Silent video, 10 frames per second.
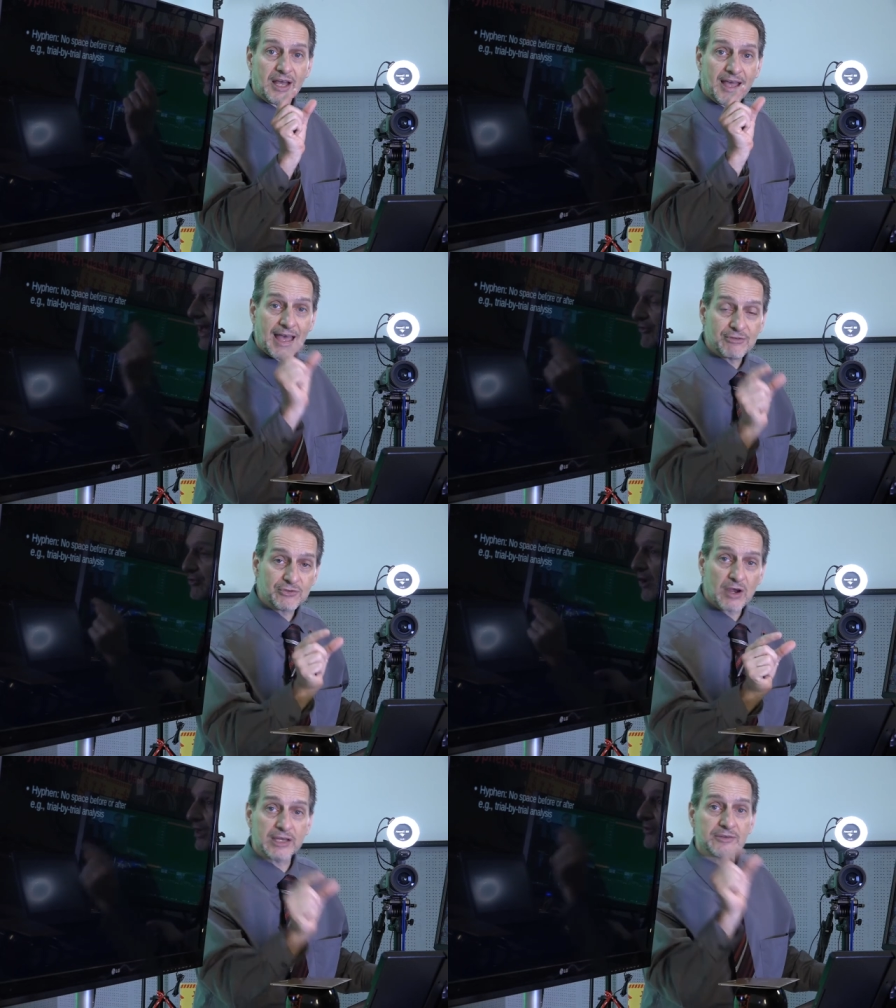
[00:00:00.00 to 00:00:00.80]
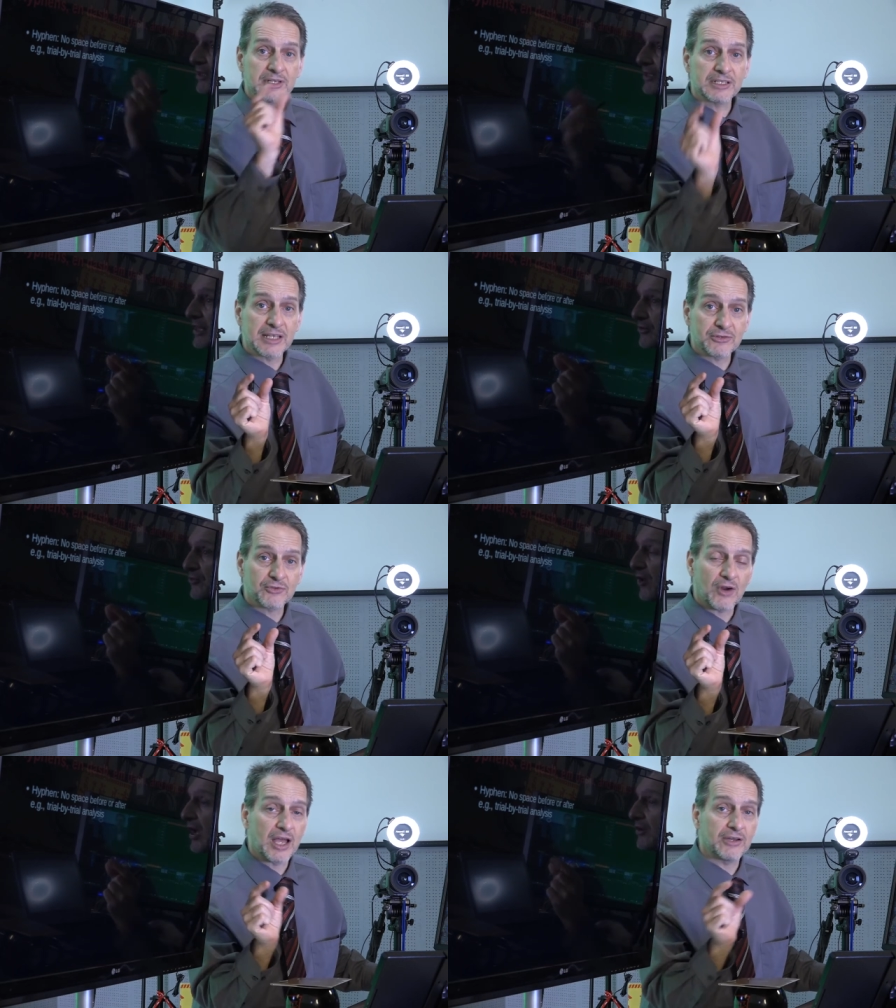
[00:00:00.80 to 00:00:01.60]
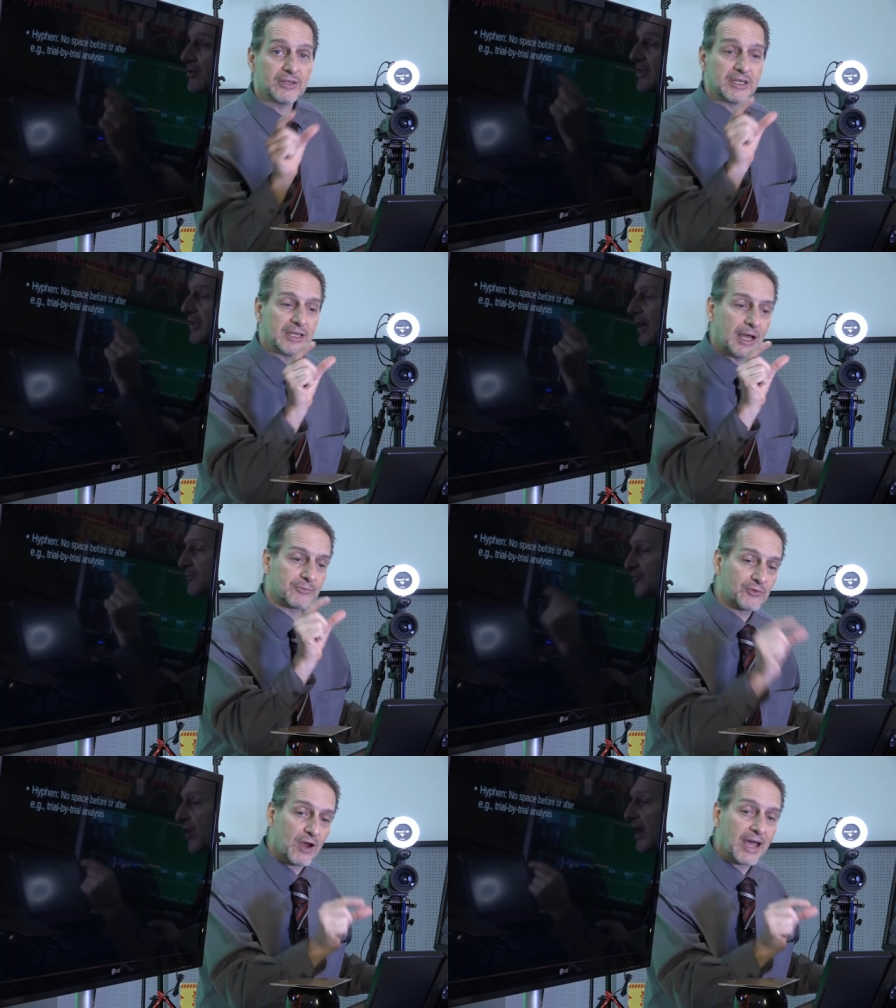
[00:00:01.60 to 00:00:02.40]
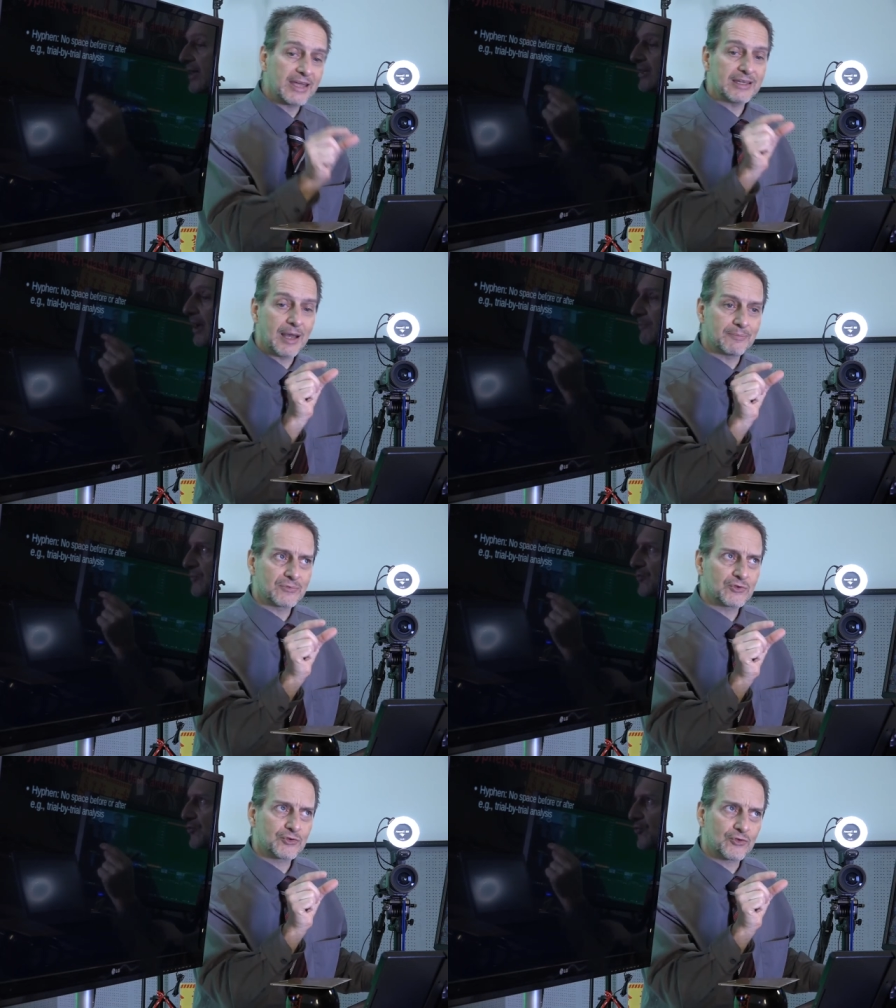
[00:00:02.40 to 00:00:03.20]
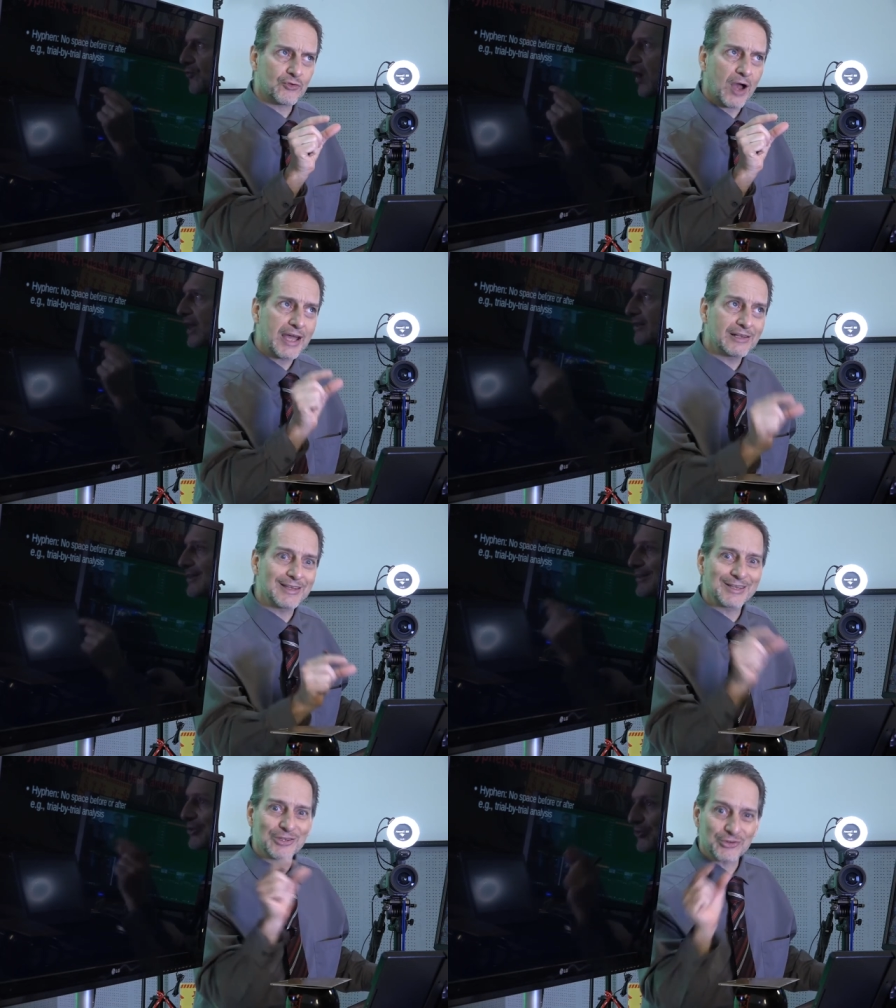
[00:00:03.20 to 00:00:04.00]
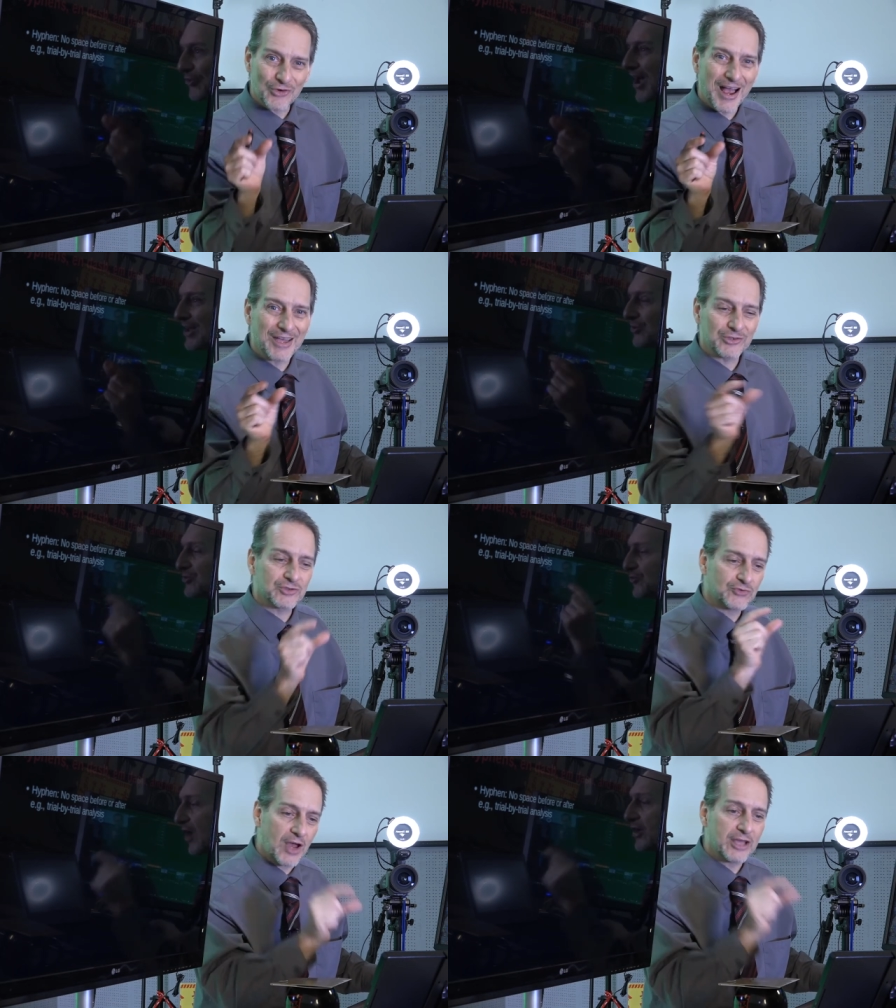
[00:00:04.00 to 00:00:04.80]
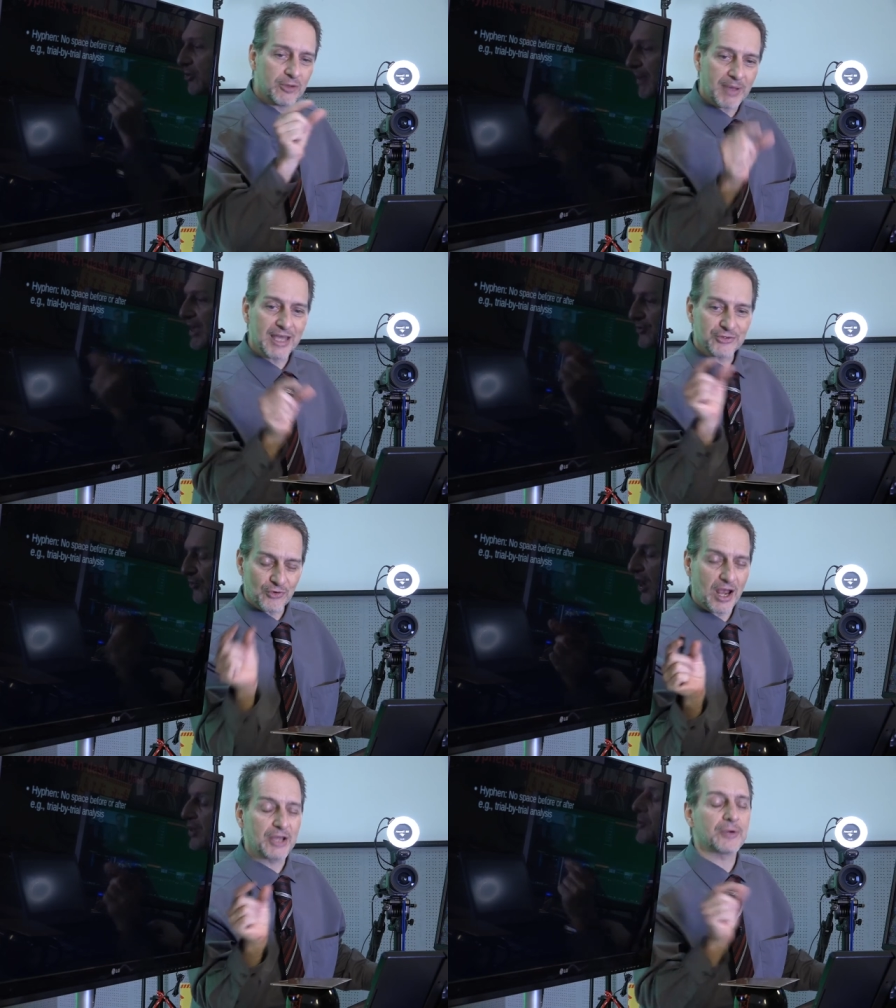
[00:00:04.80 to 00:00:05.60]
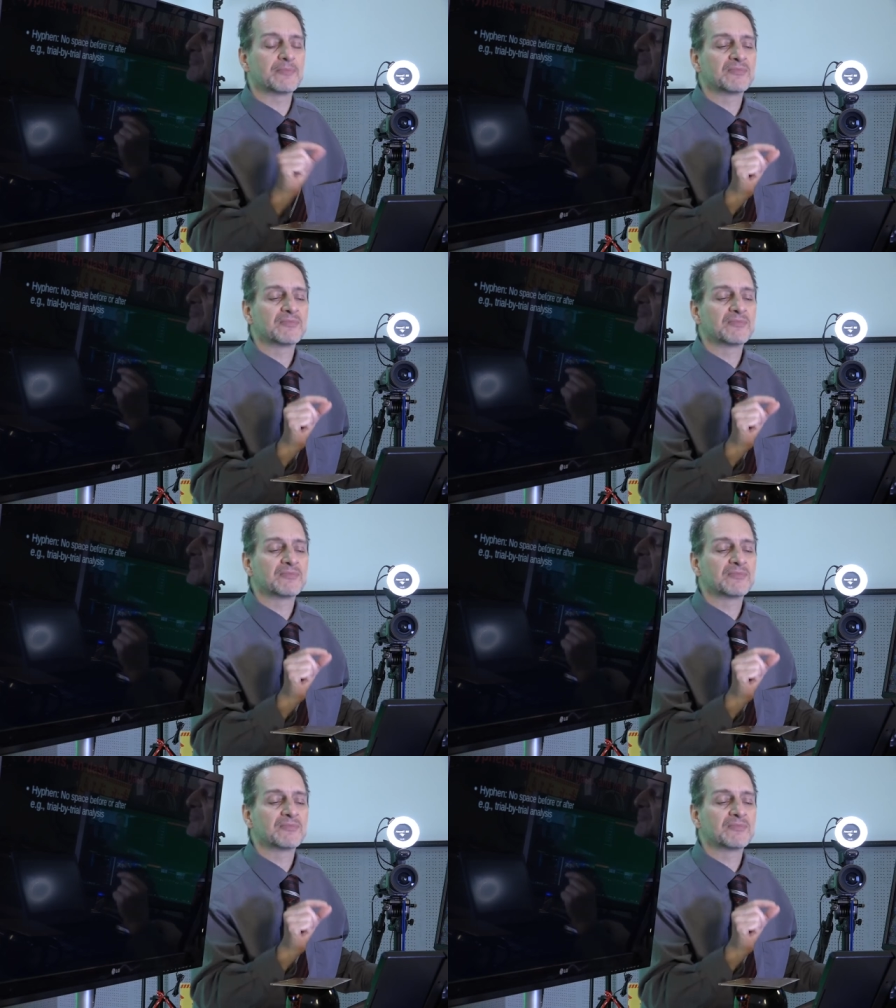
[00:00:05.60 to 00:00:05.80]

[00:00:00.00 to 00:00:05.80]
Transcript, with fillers: I have a trial, then another trial. I'm trying. I'm trialing the trials, trial by trial.